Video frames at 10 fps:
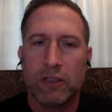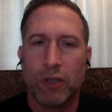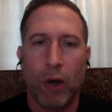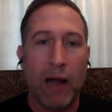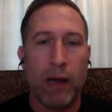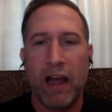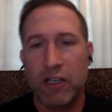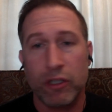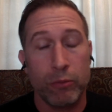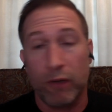So I
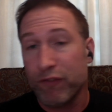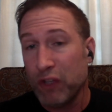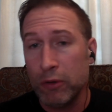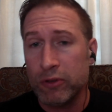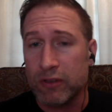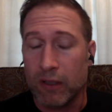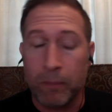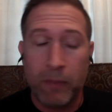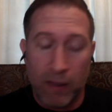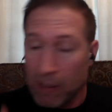actually refused
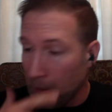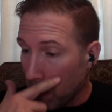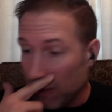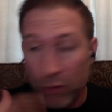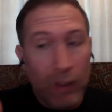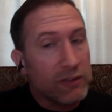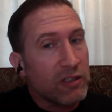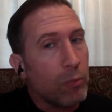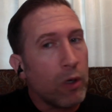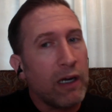him, and he went
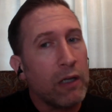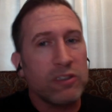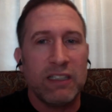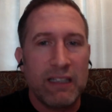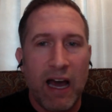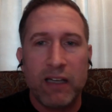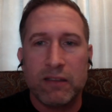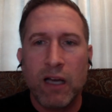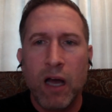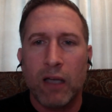somewhere else and he got
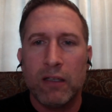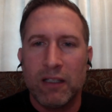it done.